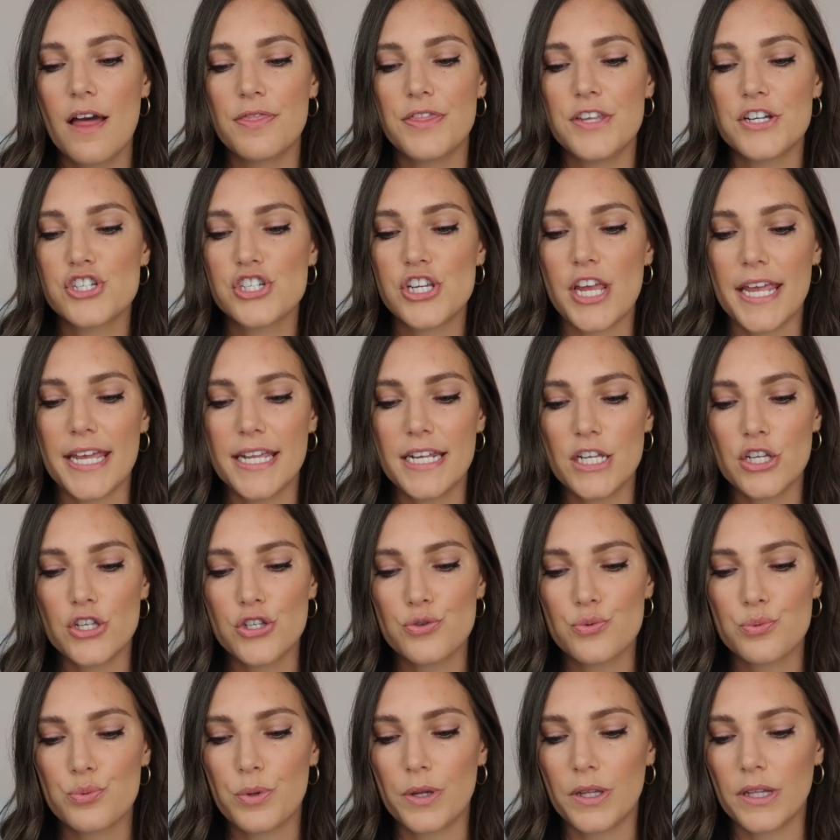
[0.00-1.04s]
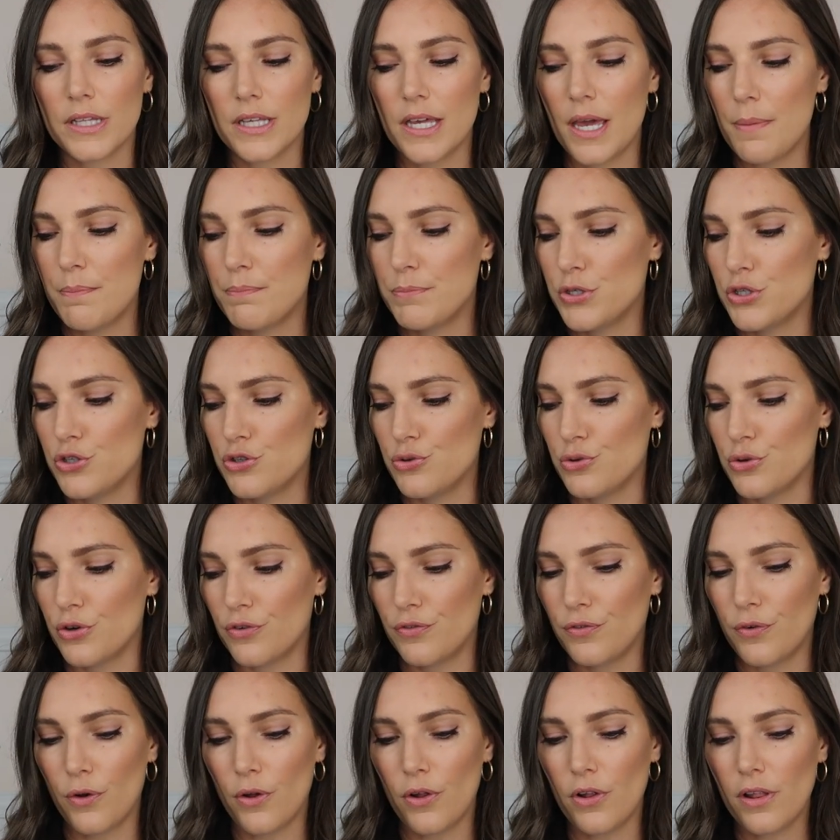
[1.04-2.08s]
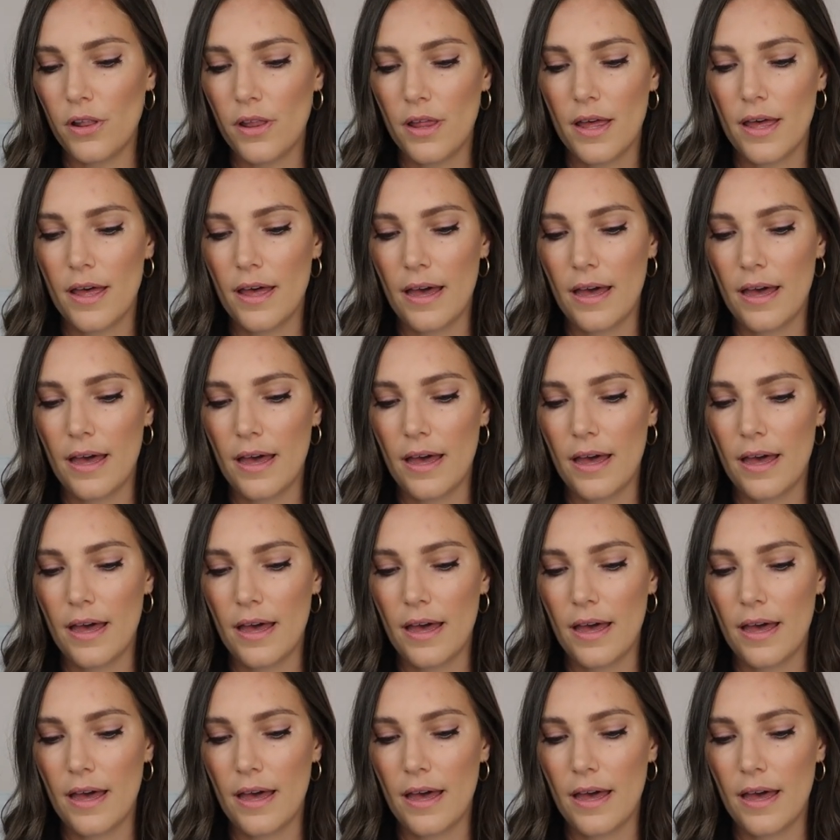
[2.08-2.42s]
The shade is really beautiful.